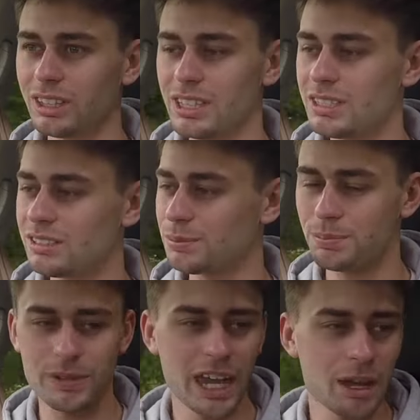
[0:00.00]
these
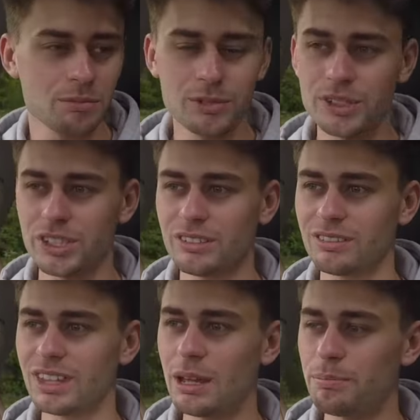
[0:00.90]
cameras
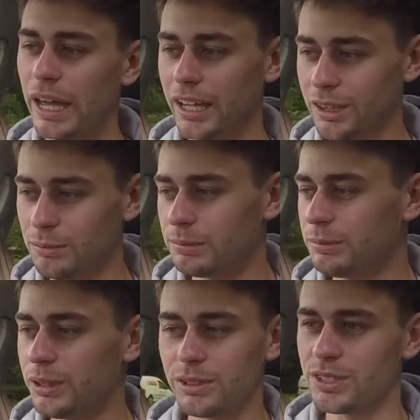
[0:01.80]
and they're better
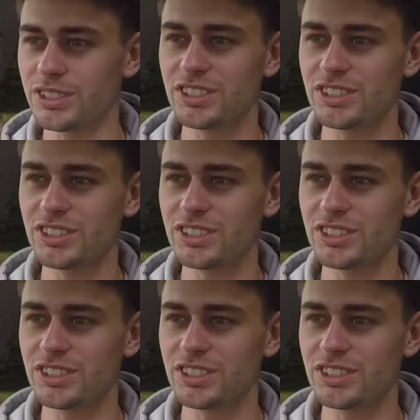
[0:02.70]
than mirrors.